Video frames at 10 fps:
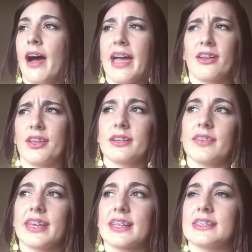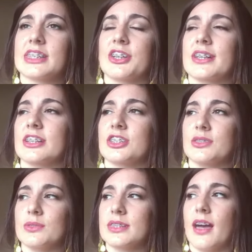I had a lot of, like, insecurity
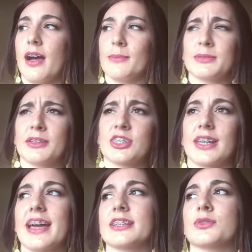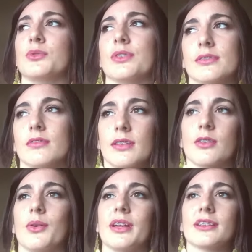issues, especially in high school and
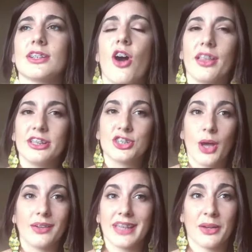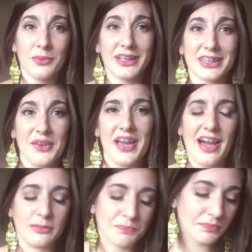going on to college. So I was like, what is going
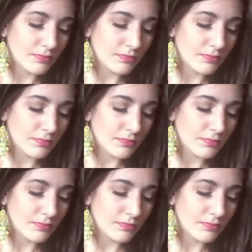on?